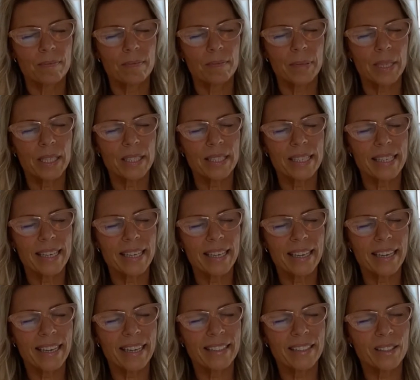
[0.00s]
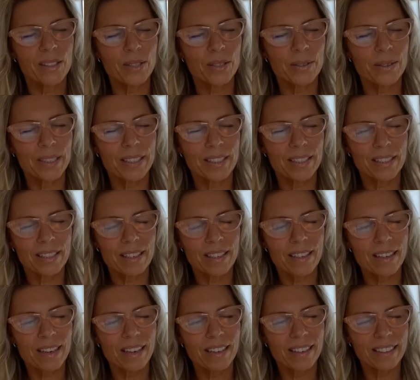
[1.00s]
bursting into a
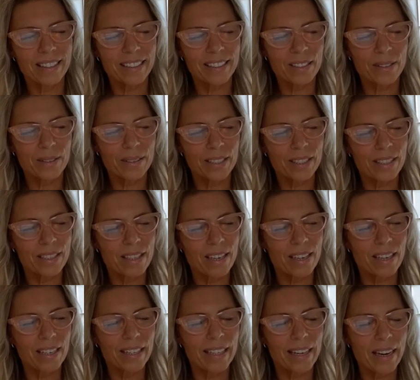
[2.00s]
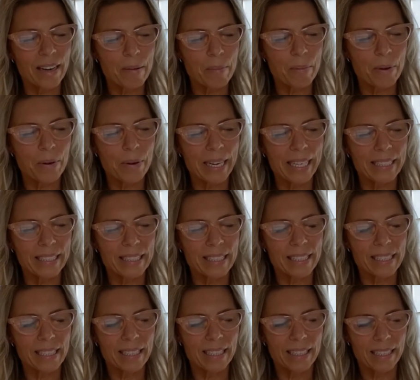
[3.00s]
star light
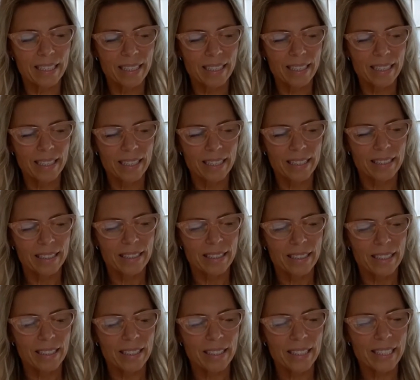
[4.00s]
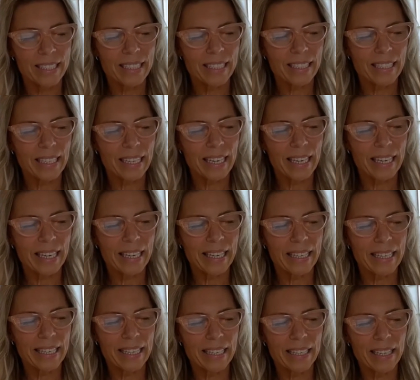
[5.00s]
point. Just sending it
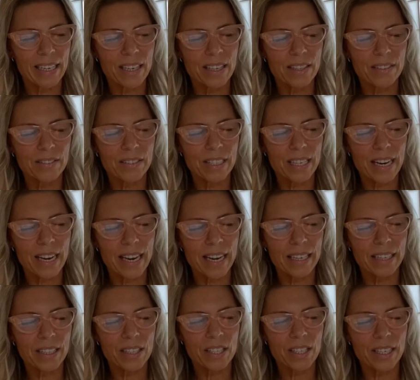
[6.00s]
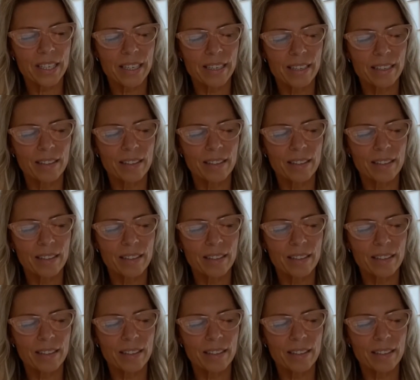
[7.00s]
healing love and energy.